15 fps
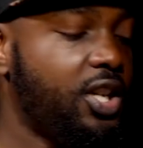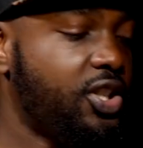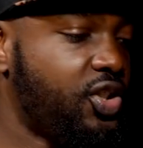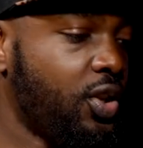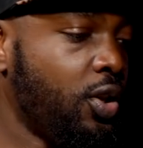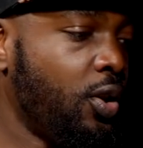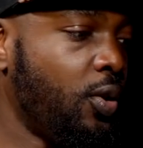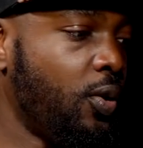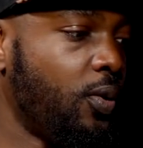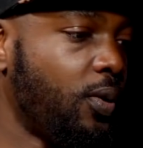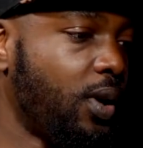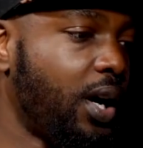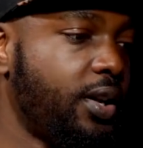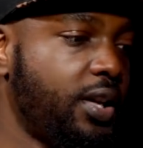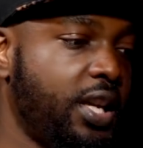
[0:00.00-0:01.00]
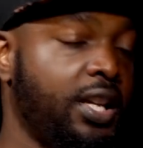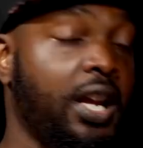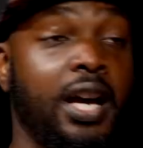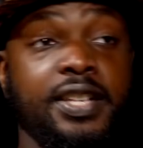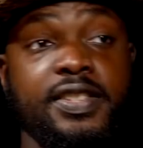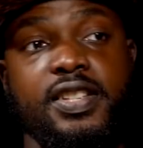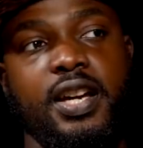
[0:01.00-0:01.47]
So, in
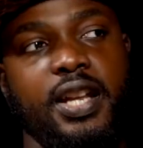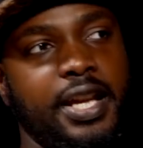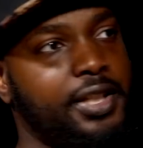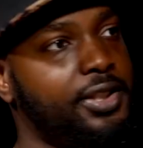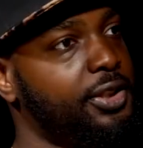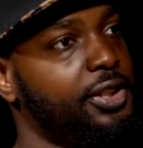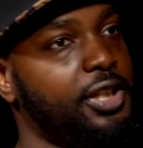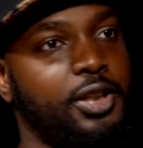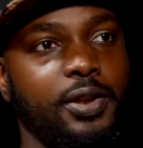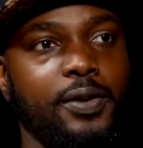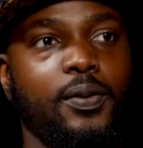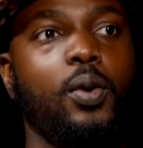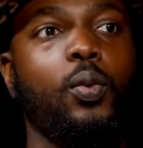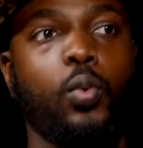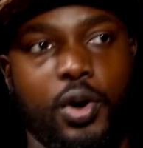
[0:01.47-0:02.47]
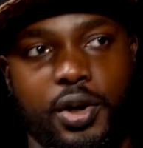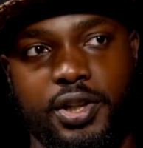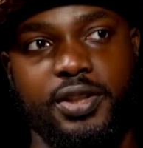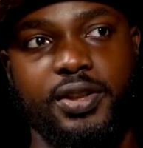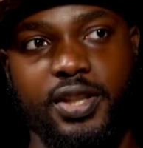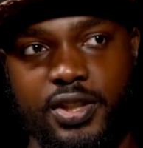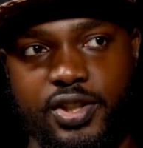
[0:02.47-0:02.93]
hindsight, I clearly could have
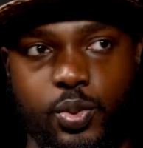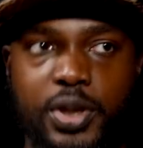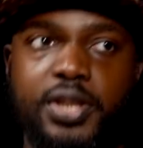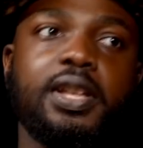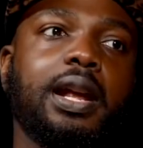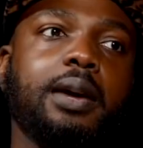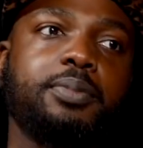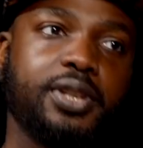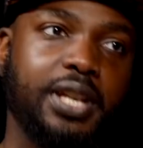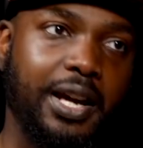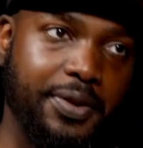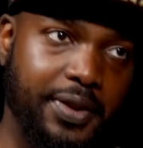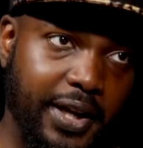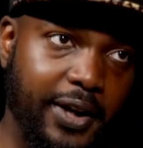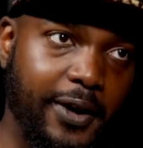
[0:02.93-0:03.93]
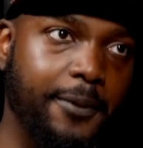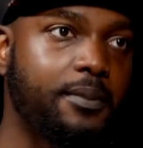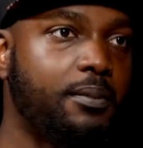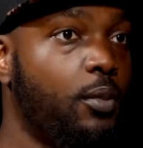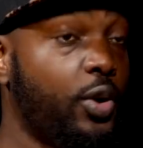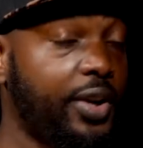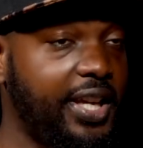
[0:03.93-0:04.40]
worded the tweet that I put out there
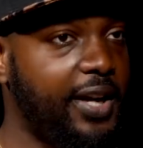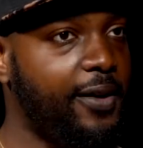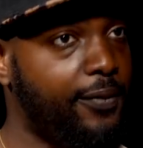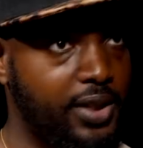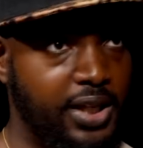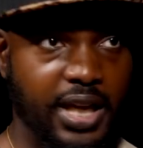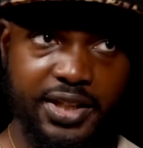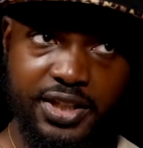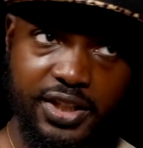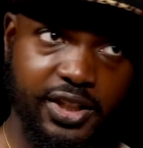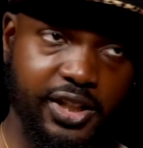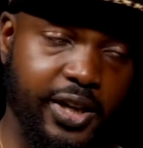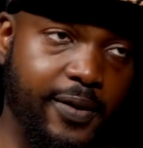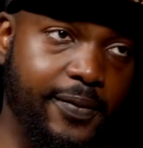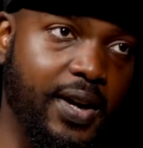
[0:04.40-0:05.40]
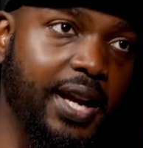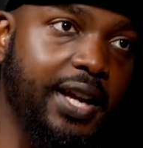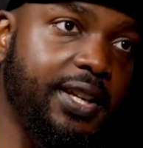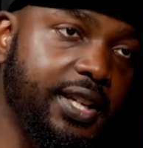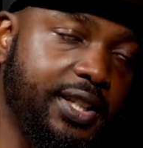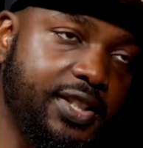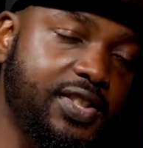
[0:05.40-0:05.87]
more carefully. I did clarify
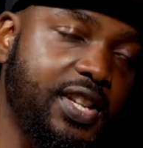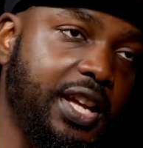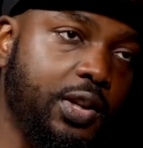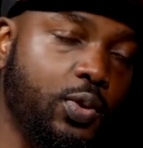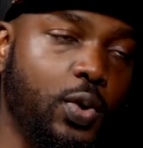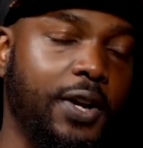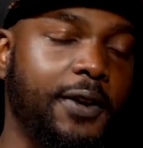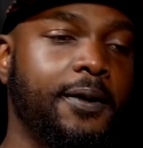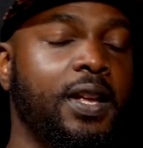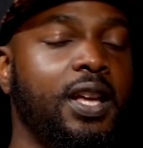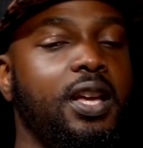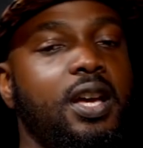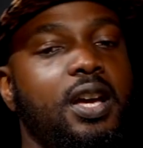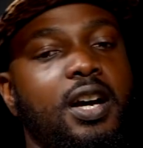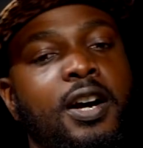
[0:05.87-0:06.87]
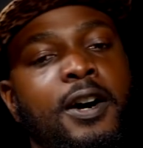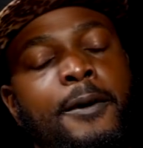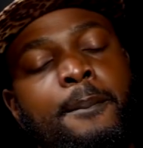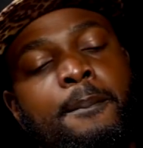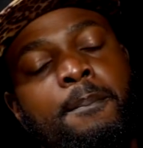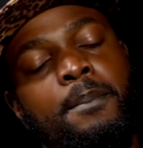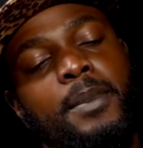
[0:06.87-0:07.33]
it in a second one.
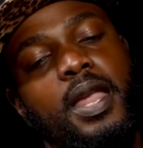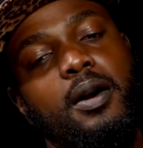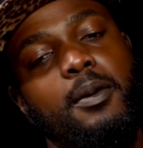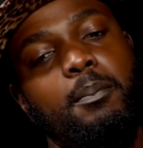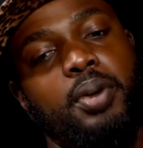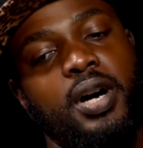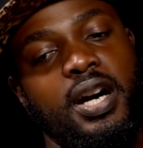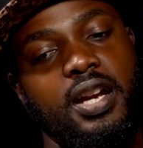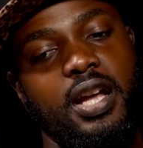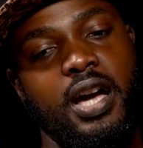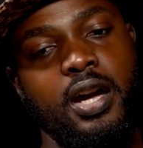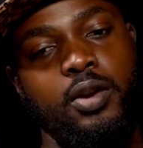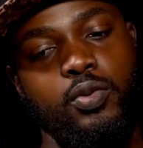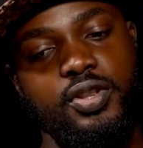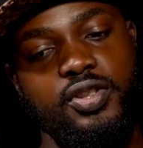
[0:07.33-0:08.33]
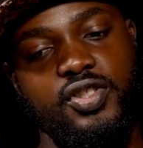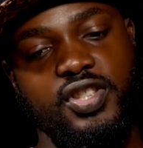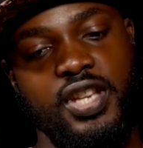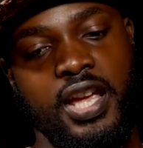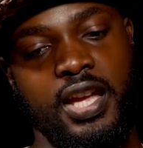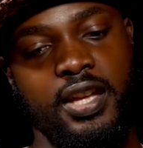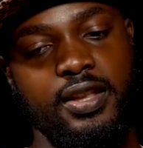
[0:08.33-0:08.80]
Um, but I was
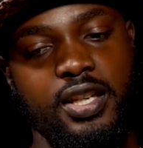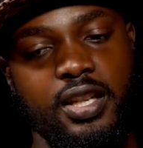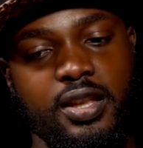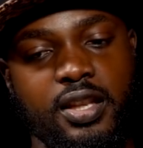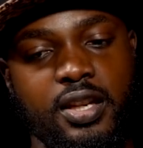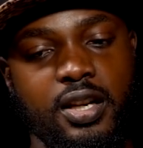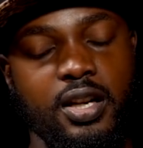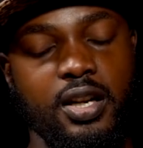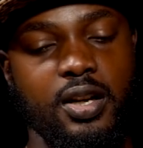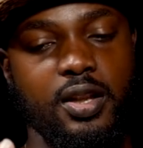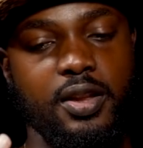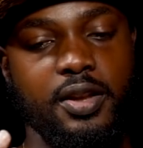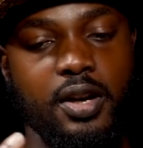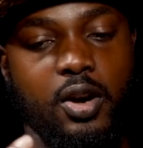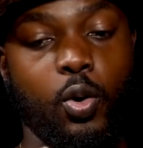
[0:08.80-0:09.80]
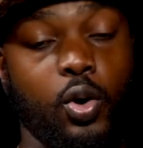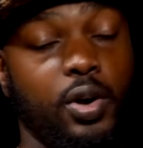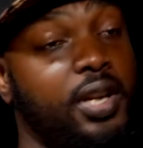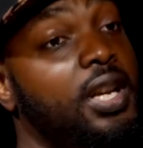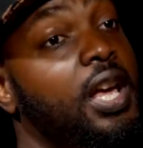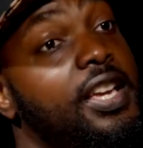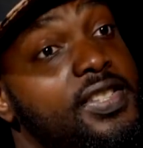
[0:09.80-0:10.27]
saying that the, the
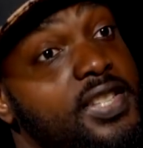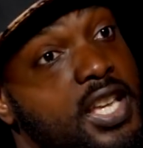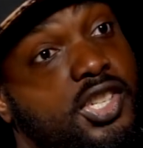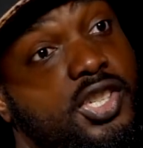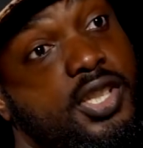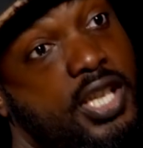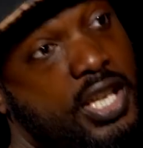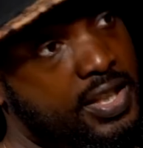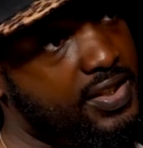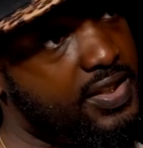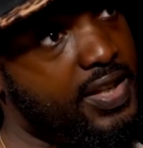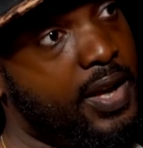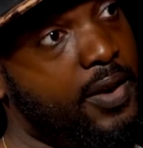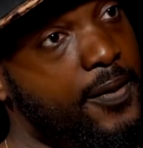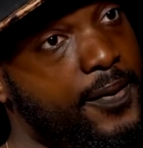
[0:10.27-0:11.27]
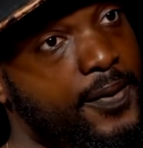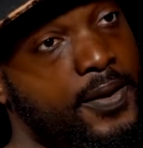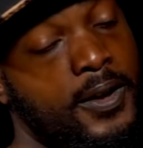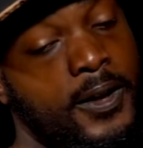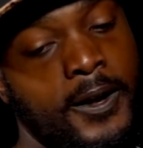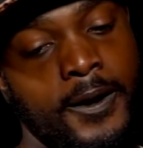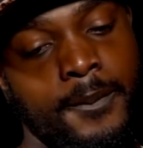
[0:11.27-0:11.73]
organization itself
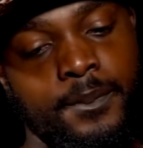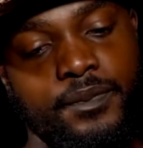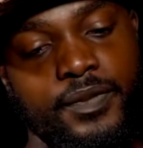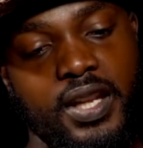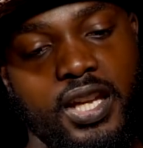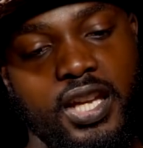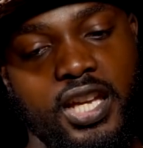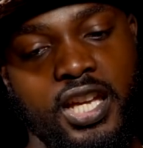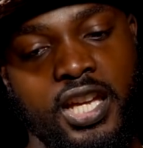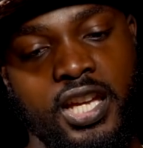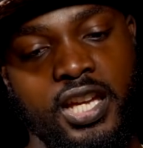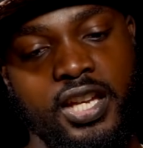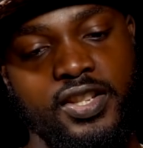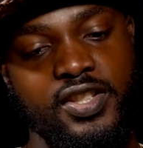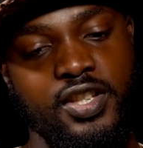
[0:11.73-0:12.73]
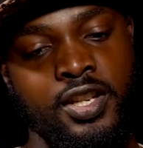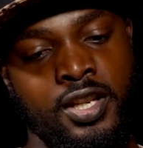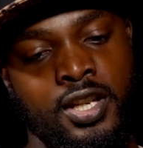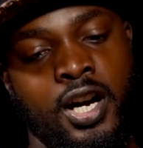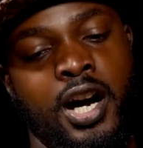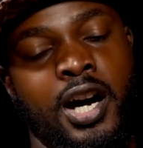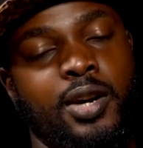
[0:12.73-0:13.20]
is
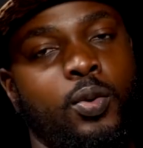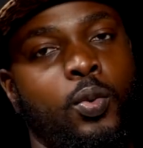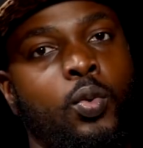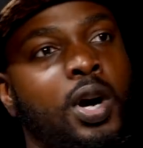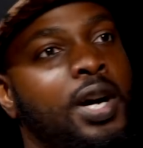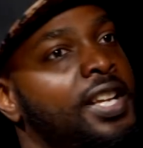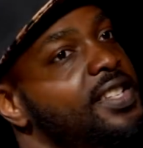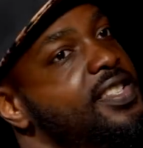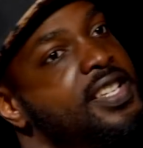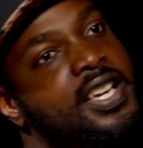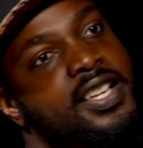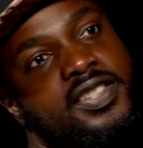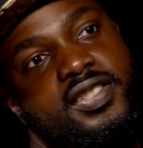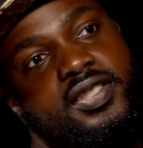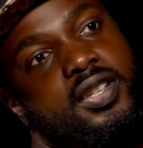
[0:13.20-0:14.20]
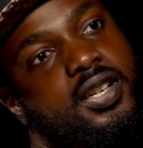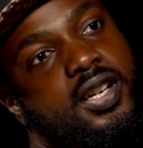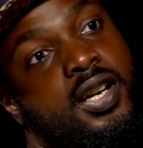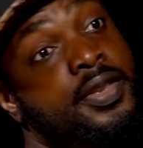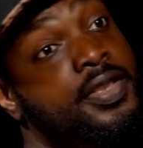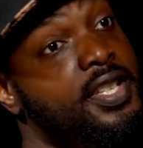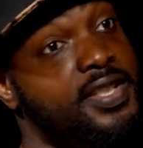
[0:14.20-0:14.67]
not what it says
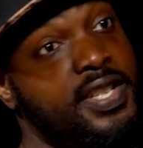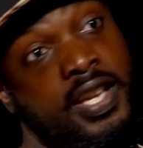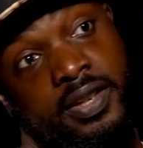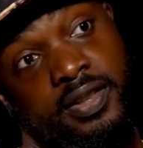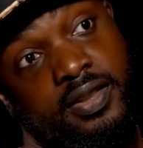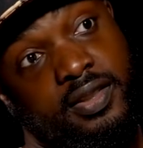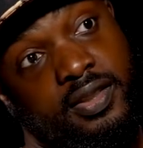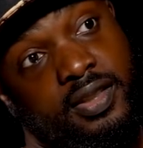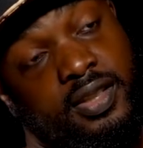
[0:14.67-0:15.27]
on the tin,